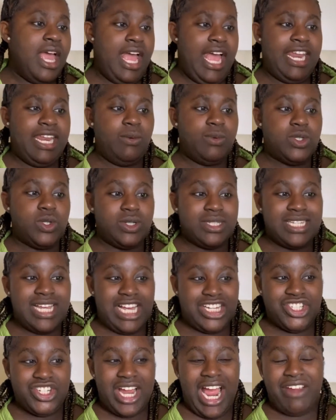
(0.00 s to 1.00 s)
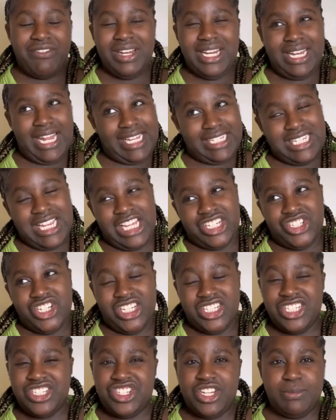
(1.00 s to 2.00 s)
And then we saw Tasha. I really like Tasha.
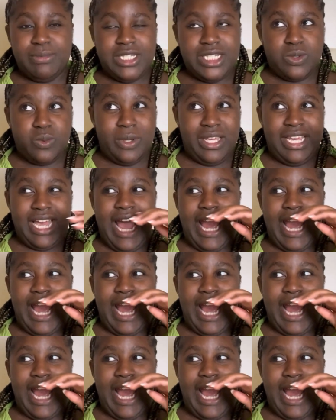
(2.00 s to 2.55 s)
See, she was sweet.